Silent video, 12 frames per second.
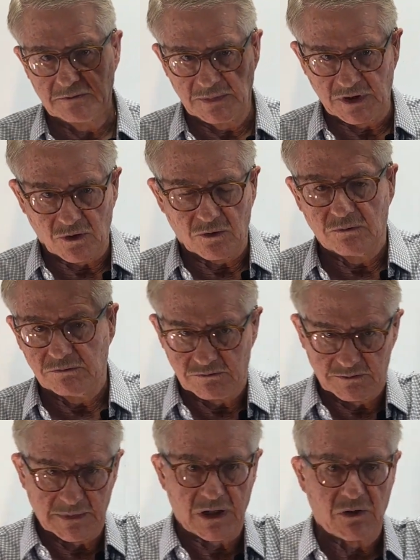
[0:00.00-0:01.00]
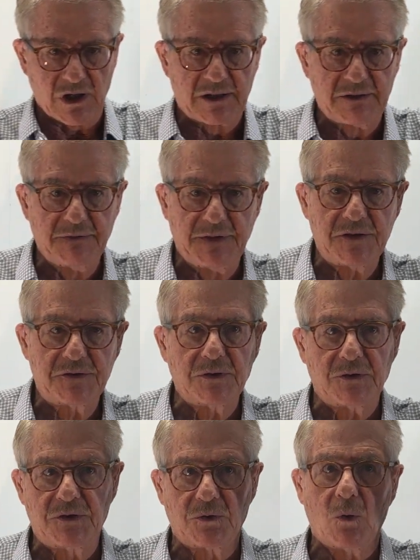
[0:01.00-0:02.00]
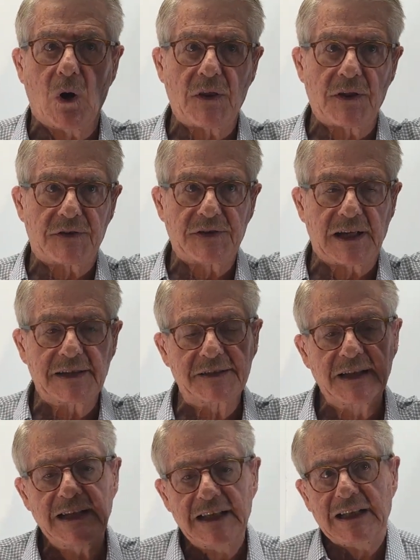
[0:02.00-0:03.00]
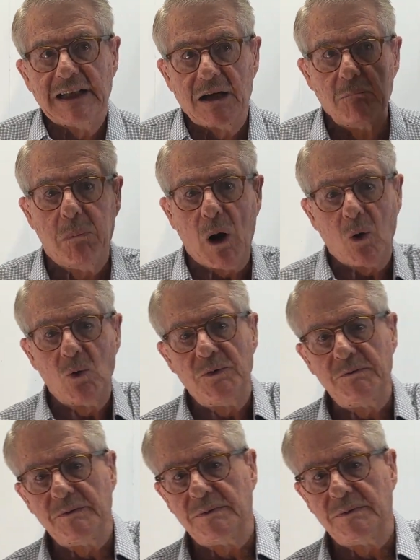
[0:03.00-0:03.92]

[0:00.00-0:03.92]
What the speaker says: the connective tissue through other cells, bone